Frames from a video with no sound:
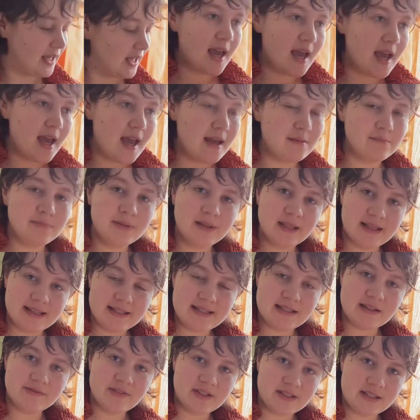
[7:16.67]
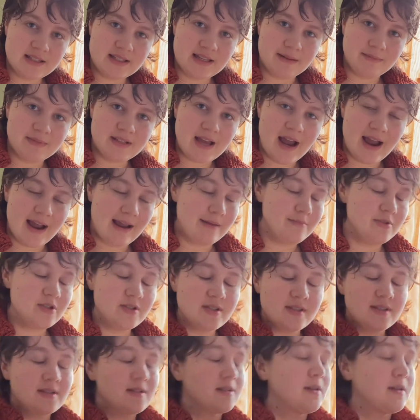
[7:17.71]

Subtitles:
and play stuff at the same time? Just